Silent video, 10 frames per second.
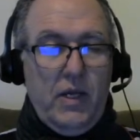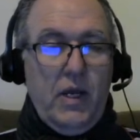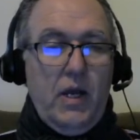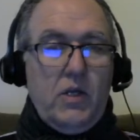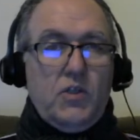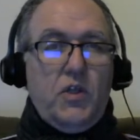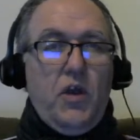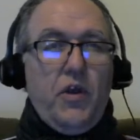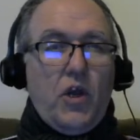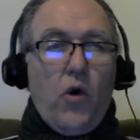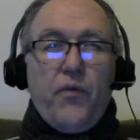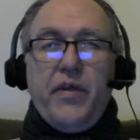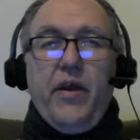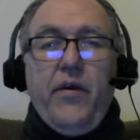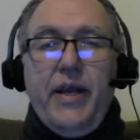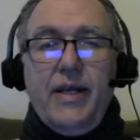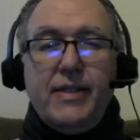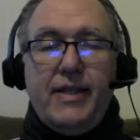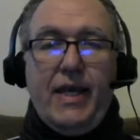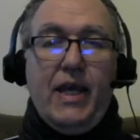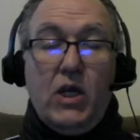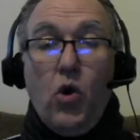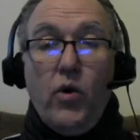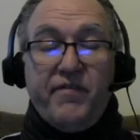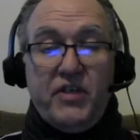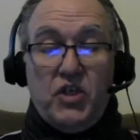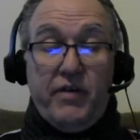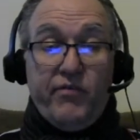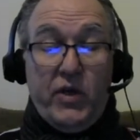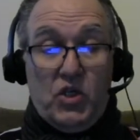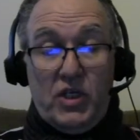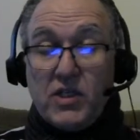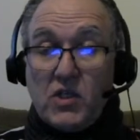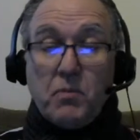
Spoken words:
Okay, so there you go. There is the coefficient of friction.